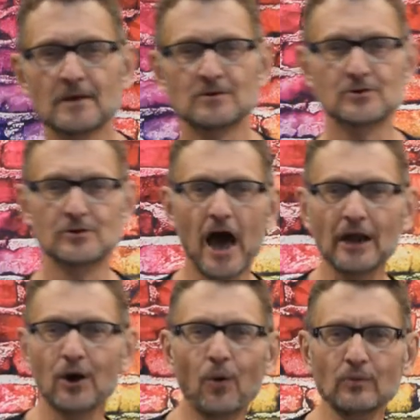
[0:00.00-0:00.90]
So
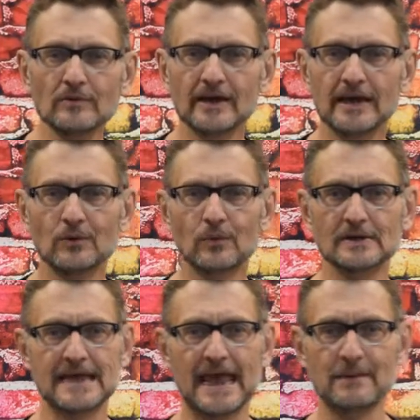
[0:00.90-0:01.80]
not only
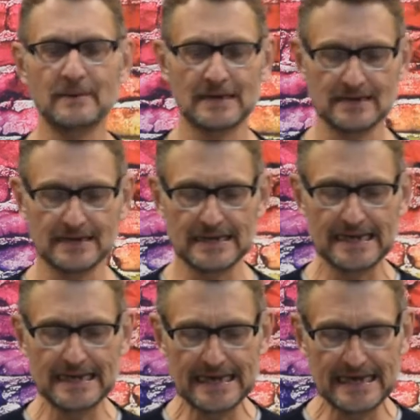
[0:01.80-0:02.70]
was Haman
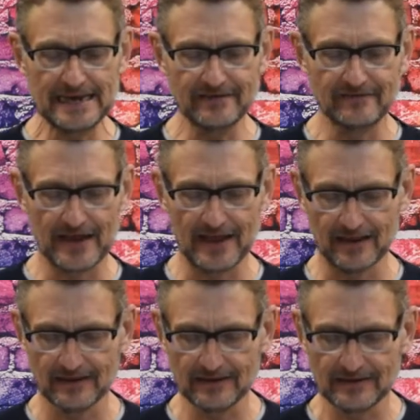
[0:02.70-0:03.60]

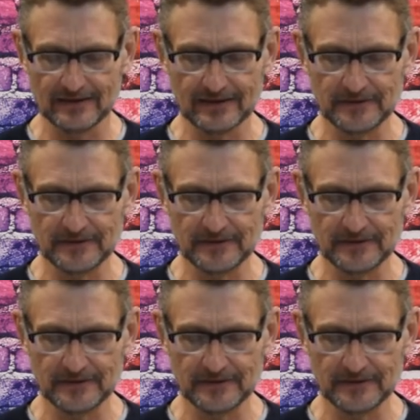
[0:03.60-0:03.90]
evil,